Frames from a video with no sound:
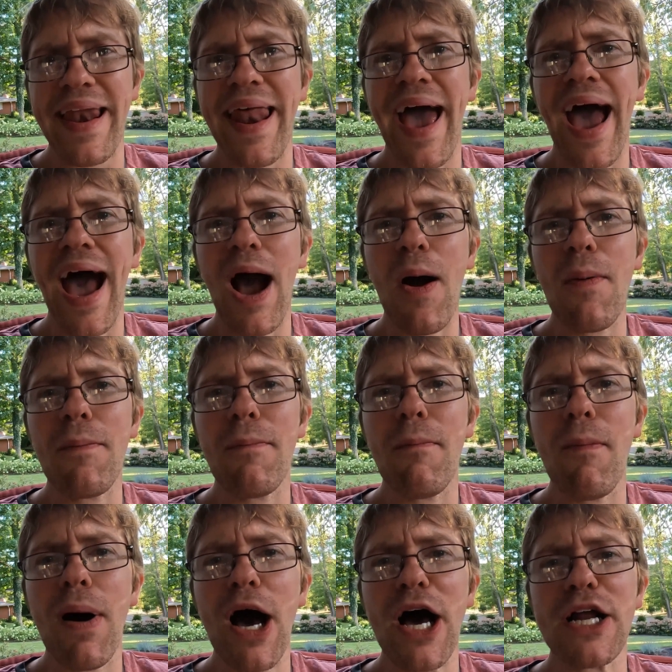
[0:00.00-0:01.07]
and how
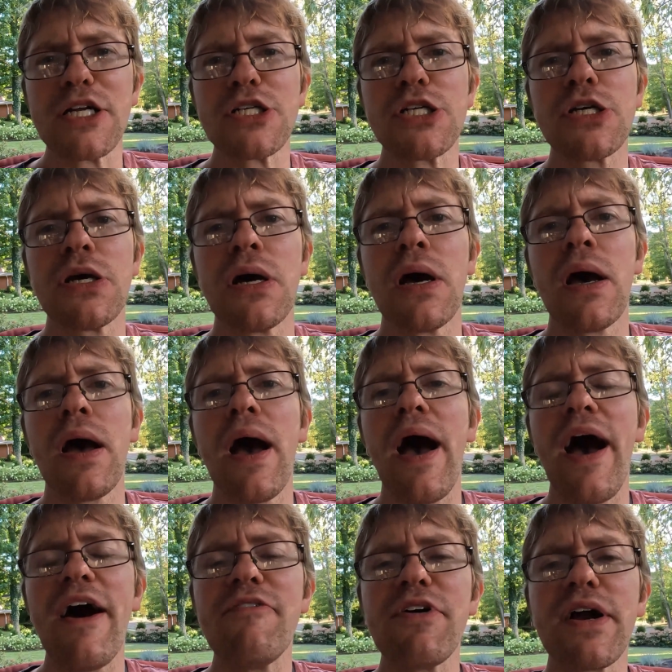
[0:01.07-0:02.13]
much
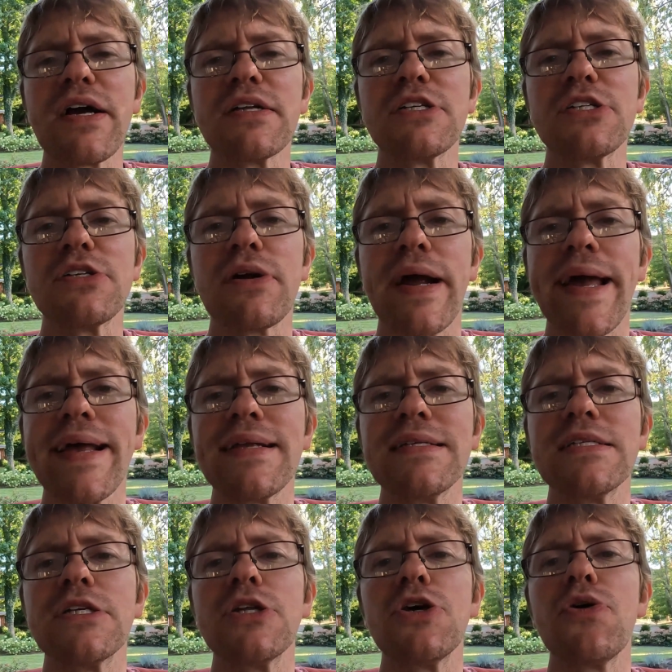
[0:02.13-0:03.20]
of a
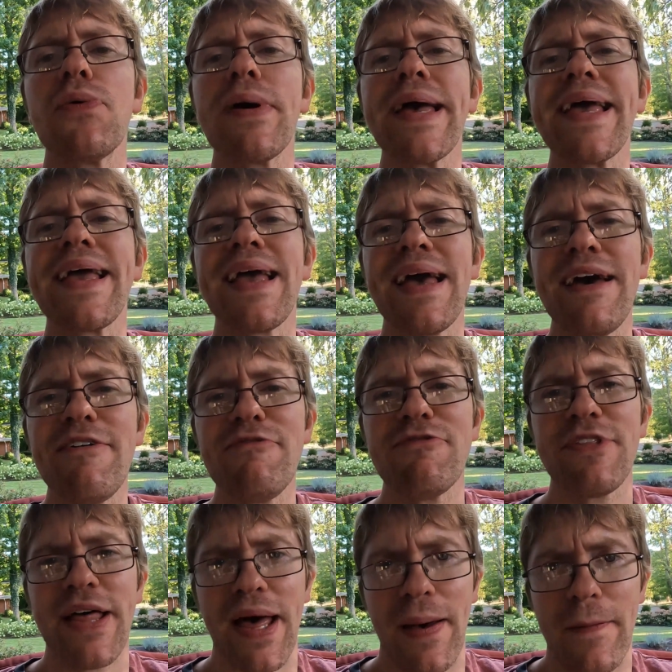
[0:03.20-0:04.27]
constraint do we
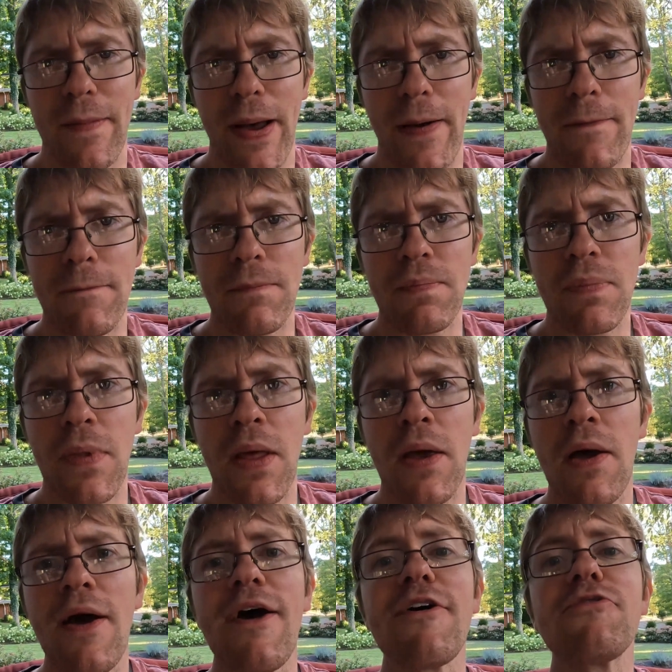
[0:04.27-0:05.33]
give them.
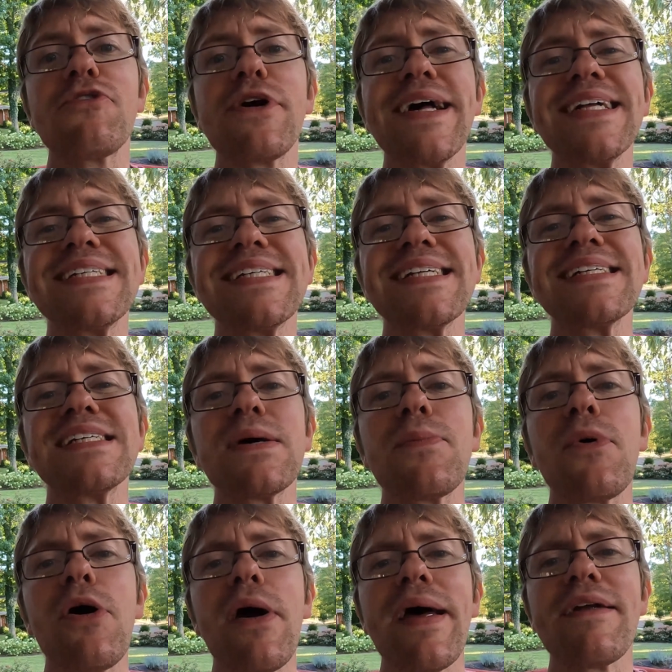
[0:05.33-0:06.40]
For instance, a
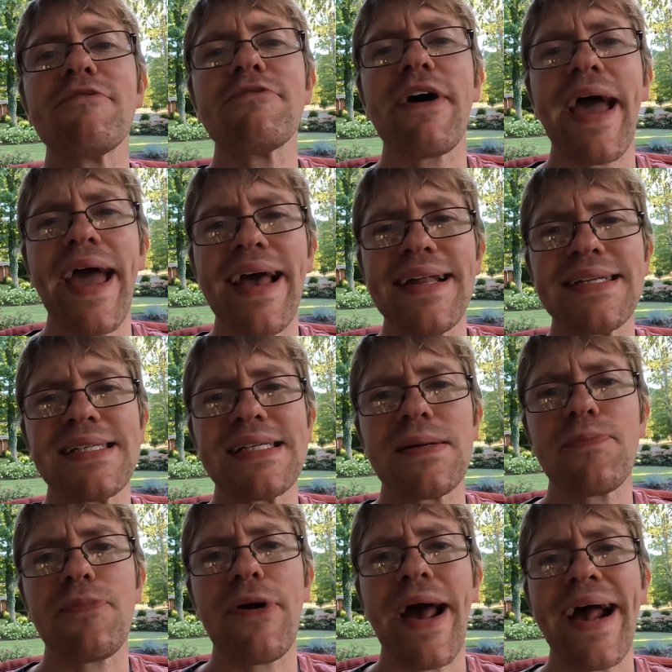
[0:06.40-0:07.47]
more
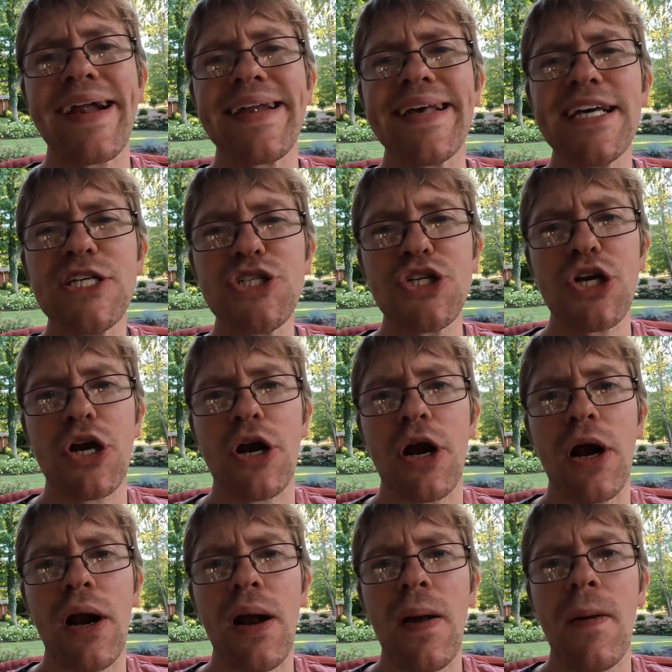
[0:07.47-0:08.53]
advanced
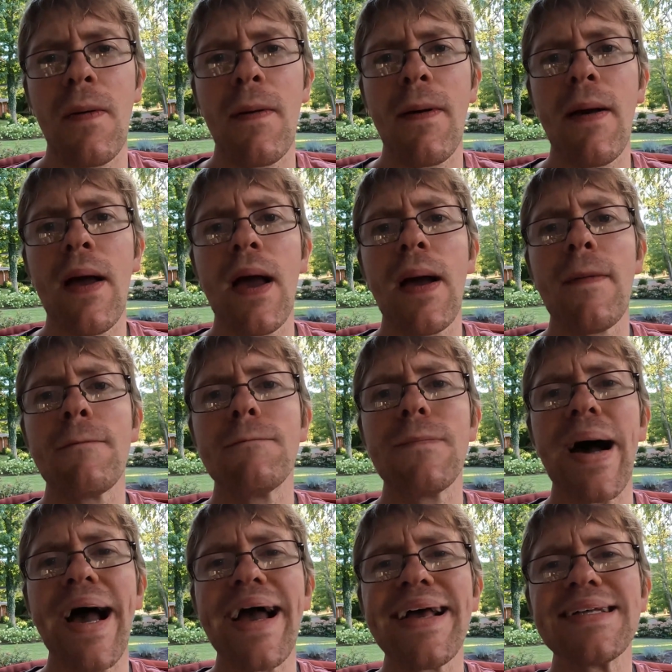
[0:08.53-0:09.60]
practitioner
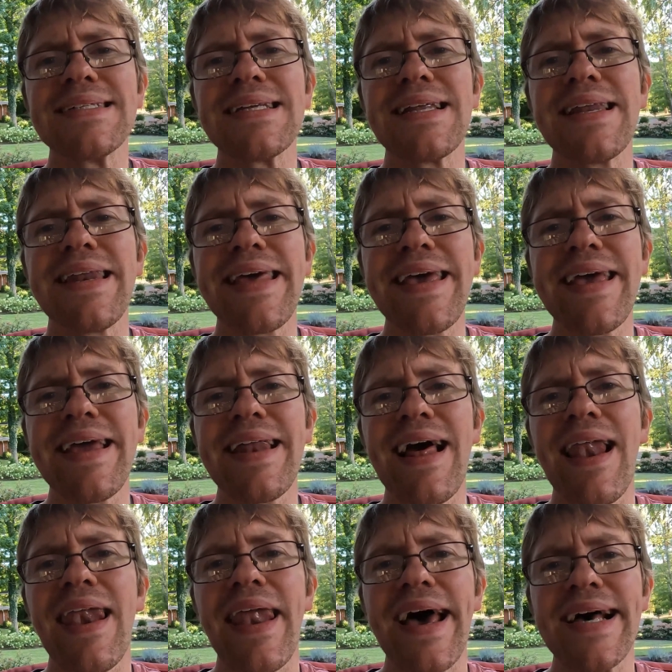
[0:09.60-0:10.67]
might need
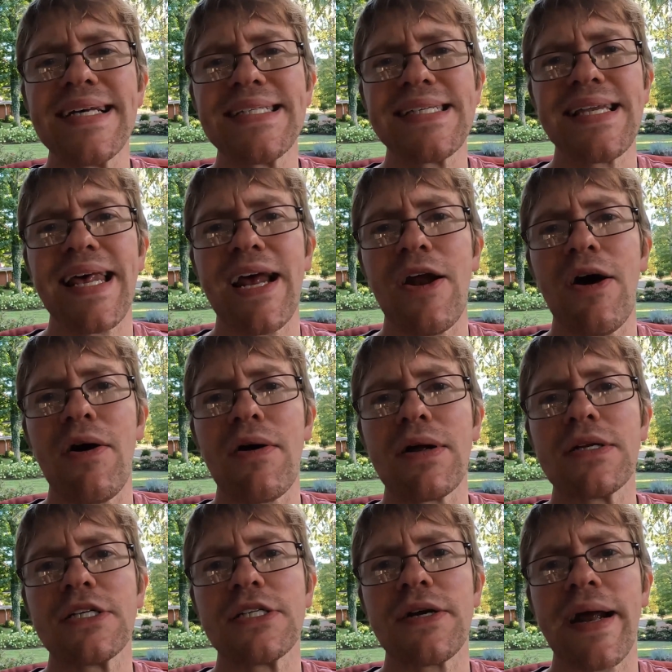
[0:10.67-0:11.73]
a less narrow
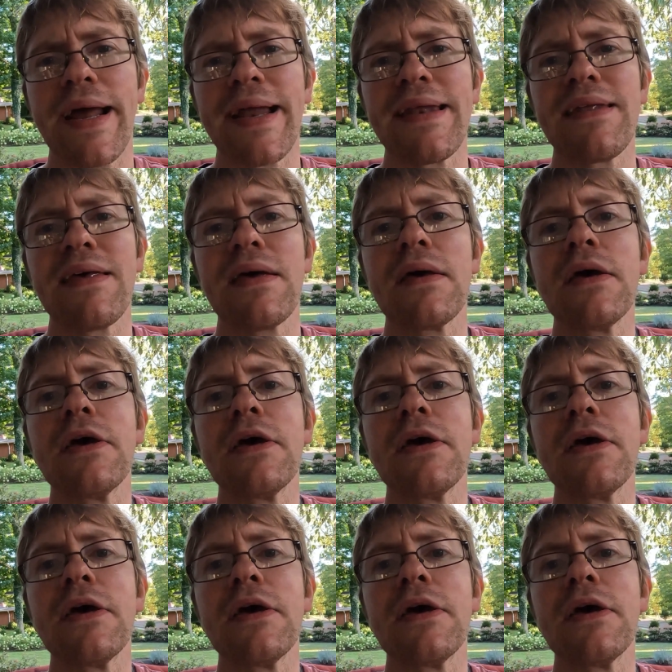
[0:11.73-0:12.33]
constraint